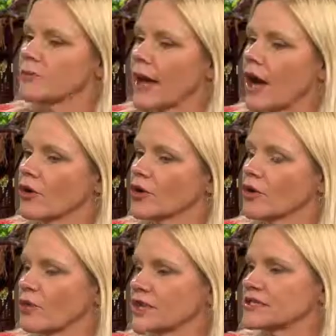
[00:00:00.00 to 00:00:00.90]
about,
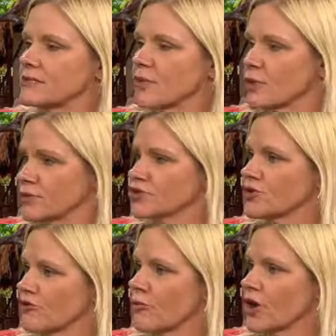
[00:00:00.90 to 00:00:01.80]
bringing some
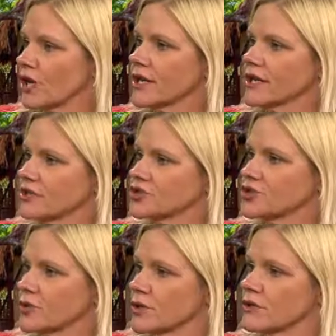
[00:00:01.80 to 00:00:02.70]
purpose-driven marketing
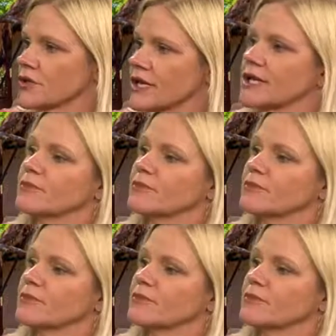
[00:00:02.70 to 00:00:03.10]
into it, getting